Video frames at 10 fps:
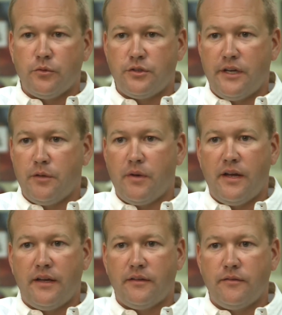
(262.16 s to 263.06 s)
standing
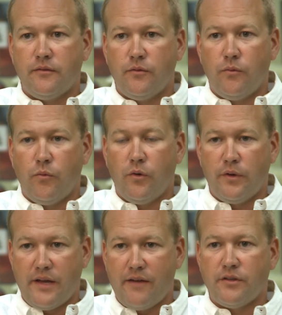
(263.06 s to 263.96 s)
behind what
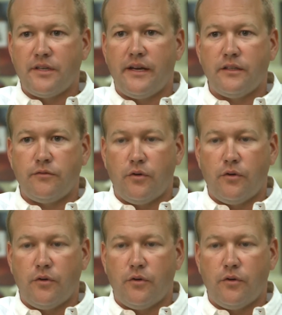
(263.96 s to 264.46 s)
we advertise